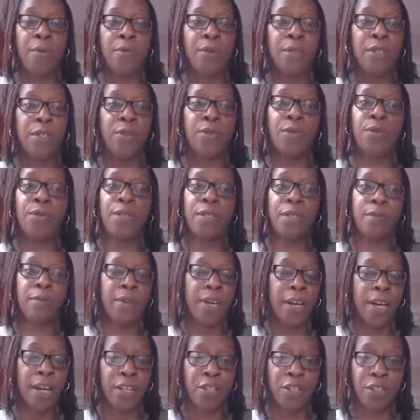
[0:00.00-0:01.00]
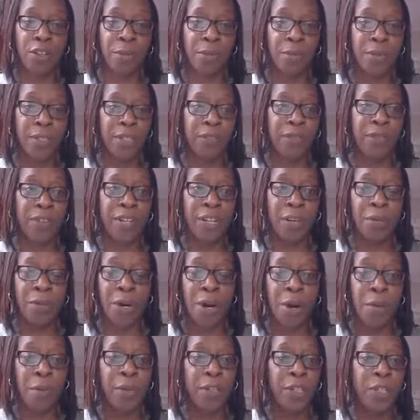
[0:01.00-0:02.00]
was awesome at her job, did really
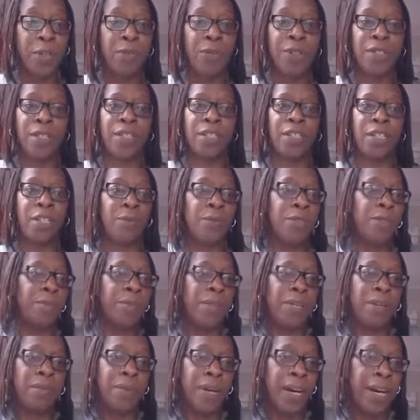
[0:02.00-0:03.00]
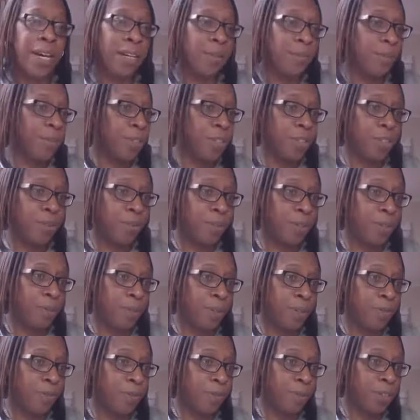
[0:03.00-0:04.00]
well, but she wasn't she wasn't being paid what she ought to
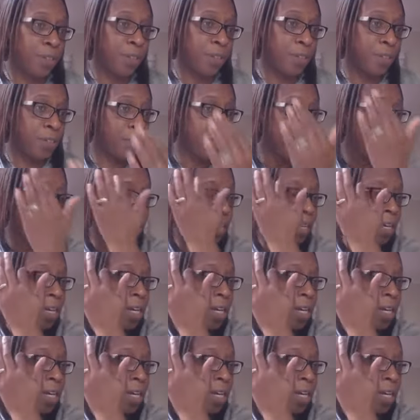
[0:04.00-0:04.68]
be for what she's doing.